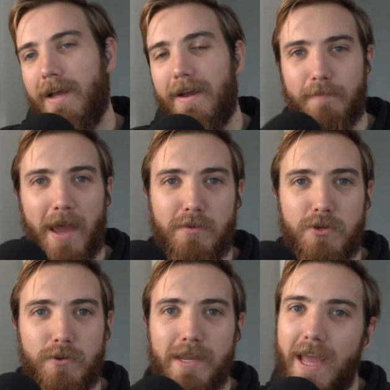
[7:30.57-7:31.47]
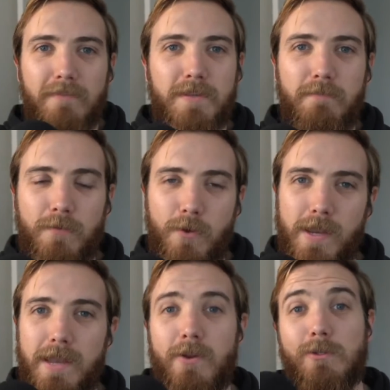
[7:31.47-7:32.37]
have a drink, have some food,
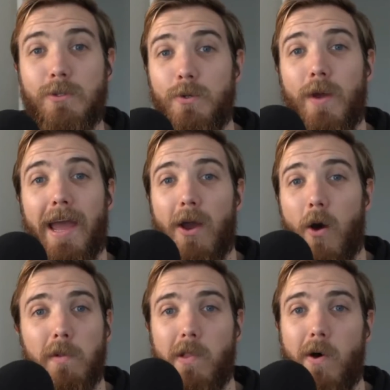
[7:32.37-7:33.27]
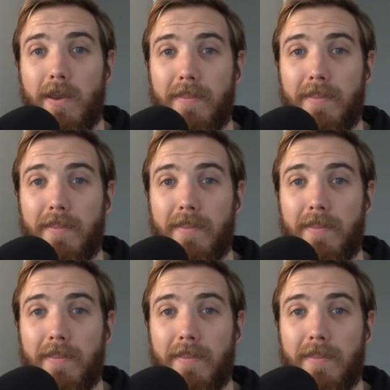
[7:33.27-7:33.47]
and not do a whole lot.